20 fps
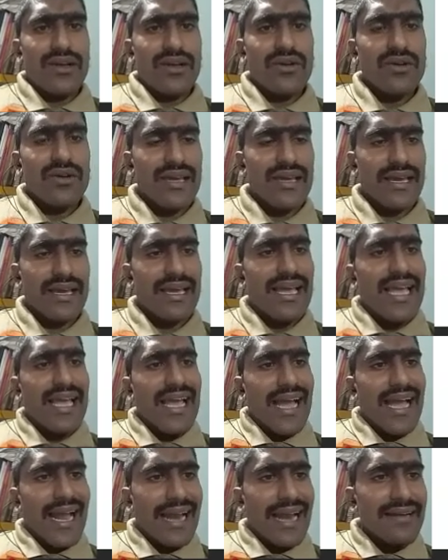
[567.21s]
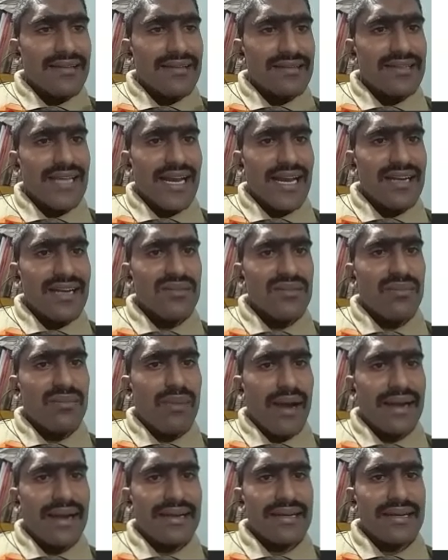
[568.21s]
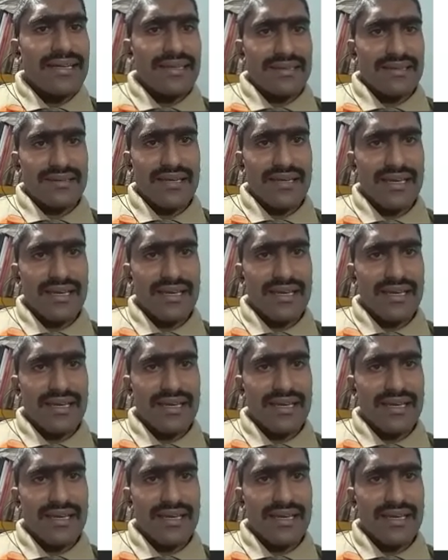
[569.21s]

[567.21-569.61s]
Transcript: Okay, and that binding,